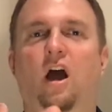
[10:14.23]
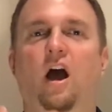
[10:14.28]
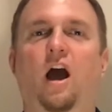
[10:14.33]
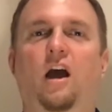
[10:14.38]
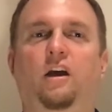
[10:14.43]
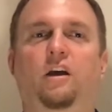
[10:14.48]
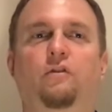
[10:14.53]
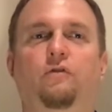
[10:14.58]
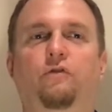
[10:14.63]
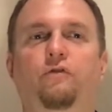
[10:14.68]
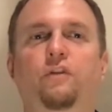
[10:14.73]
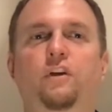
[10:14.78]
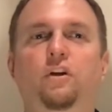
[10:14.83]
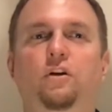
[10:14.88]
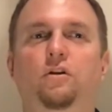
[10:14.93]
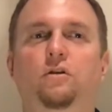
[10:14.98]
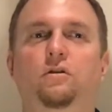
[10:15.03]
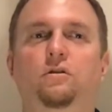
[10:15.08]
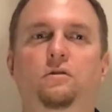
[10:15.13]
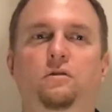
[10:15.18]
I can
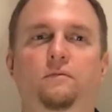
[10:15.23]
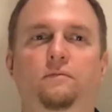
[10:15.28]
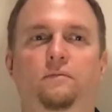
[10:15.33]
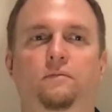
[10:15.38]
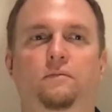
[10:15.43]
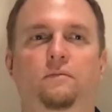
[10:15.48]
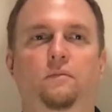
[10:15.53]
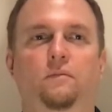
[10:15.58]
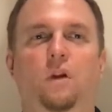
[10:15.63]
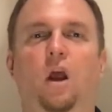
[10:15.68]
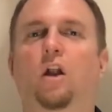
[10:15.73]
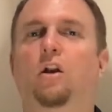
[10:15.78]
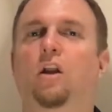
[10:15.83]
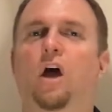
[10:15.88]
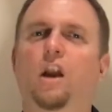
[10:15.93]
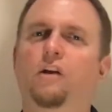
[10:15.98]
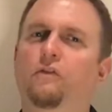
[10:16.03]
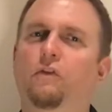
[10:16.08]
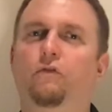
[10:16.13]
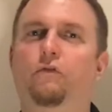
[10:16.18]
feel a
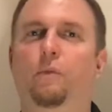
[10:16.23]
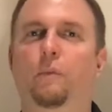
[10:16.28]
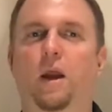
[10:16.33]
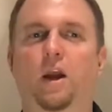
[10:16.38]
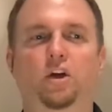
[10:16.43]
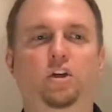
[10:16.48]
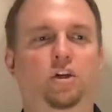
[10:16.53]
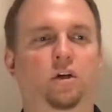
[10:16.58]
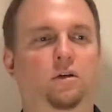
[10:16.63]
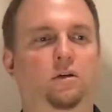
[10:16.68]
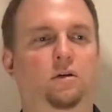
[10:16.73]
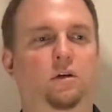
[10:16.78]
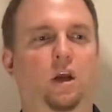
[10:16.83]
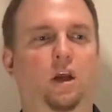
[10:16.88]
lot of information.